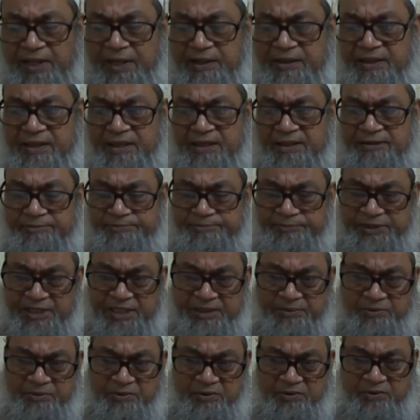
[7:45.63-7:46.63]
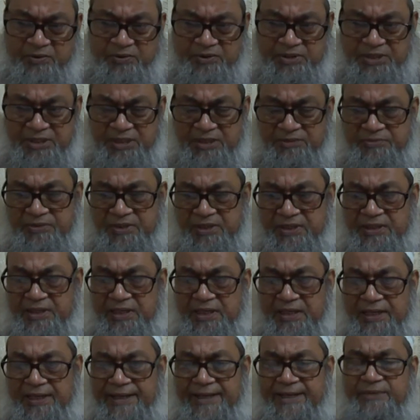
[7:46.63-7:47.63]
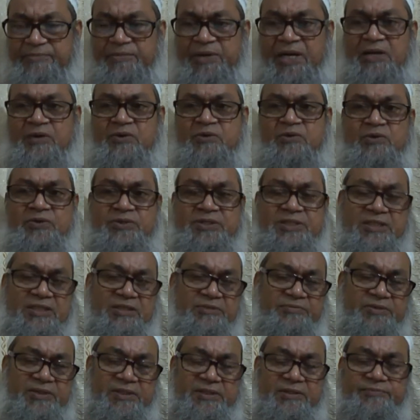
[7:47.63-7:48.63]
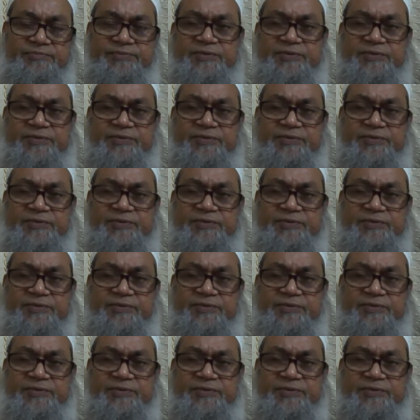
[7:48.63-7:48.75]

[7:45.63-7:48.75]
then nephrotoxic effect and myotoxic effect.